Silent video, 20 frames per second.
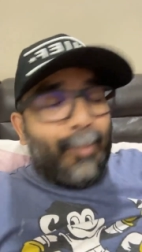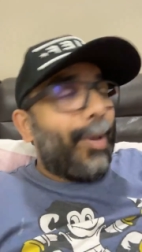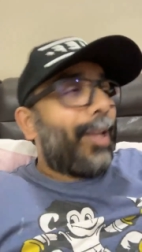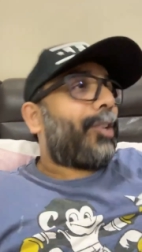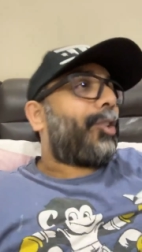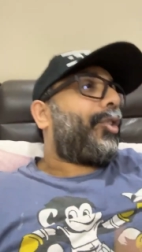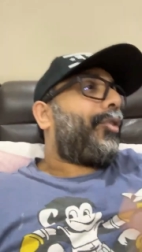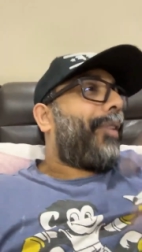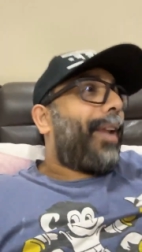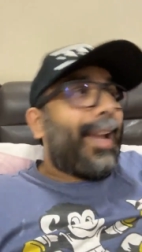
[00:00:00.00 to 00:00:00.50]
how
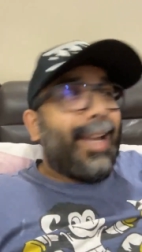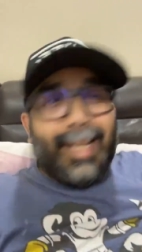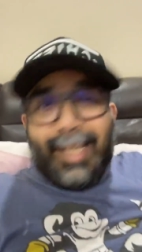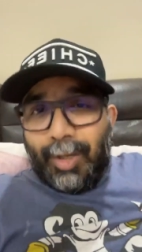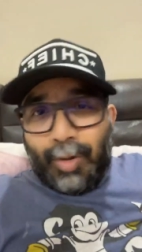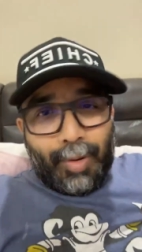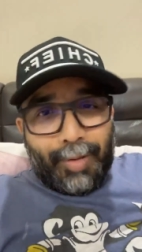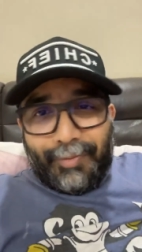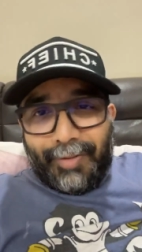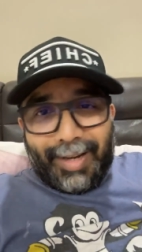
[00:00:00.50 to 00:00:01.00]
much
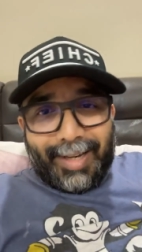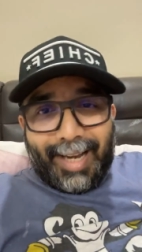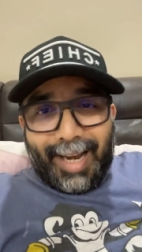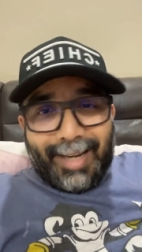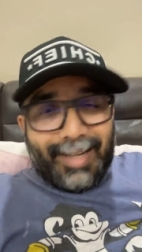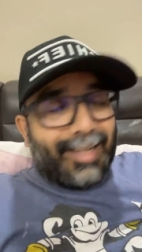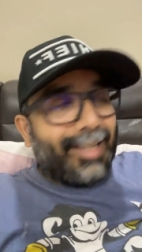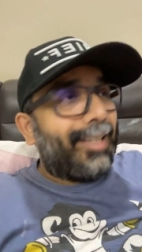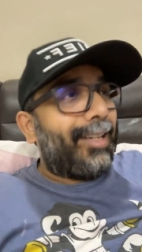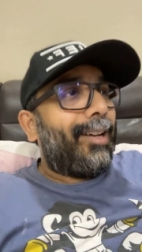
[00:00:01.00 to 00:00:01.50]
training you have
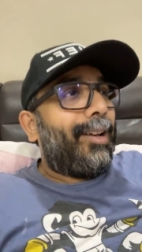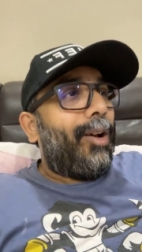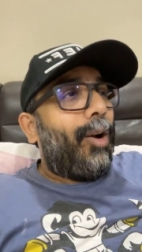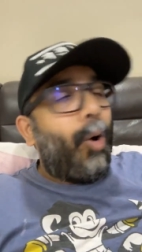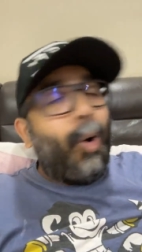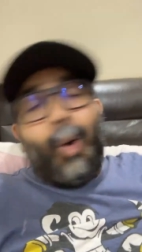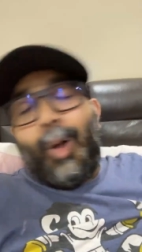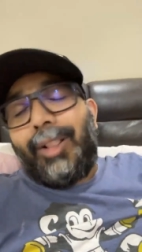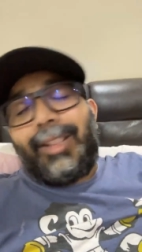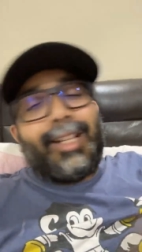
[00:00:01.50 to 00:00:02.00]
attended,
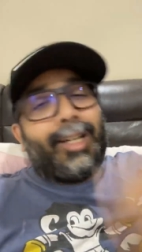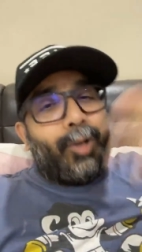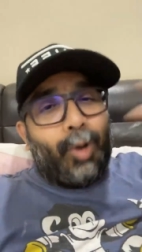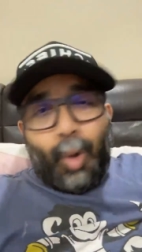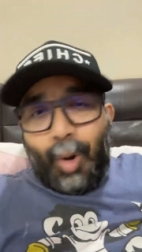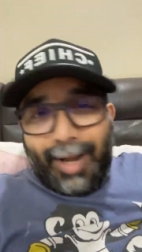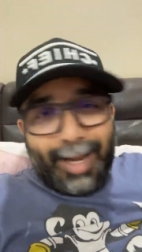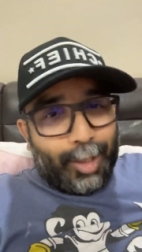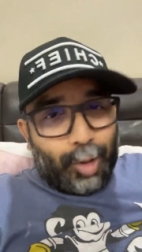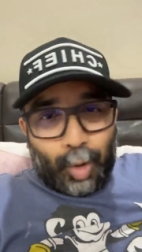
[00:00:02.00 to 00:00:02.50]
all the
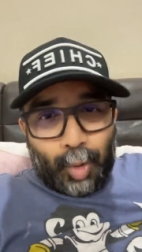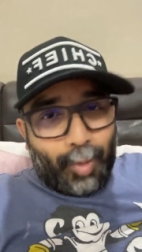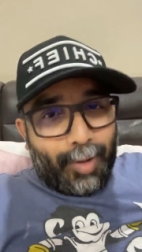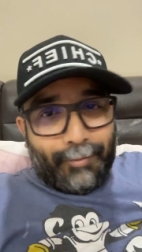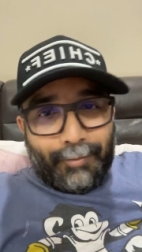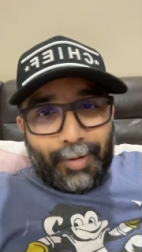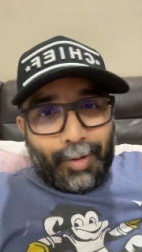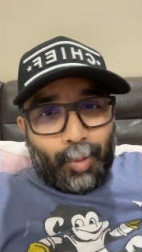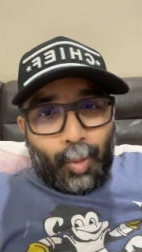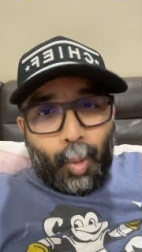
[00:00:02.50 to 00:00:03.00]
knowledge you
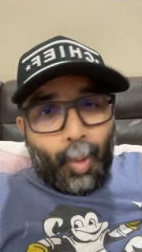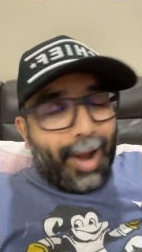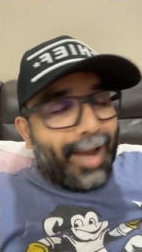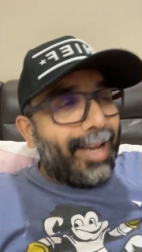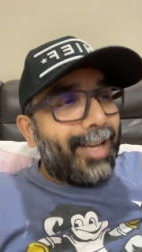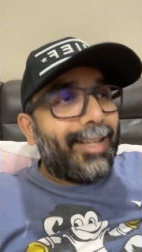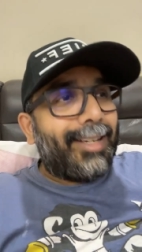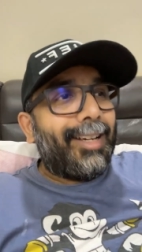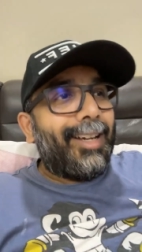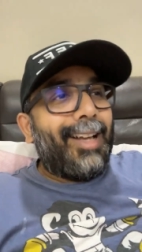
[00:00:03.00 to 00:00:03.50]
have
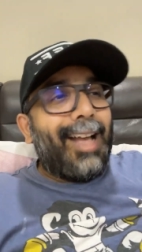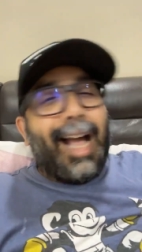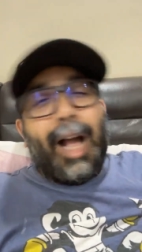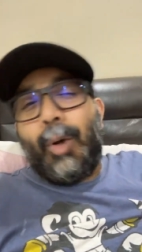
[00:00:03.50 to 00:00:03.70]
acquired,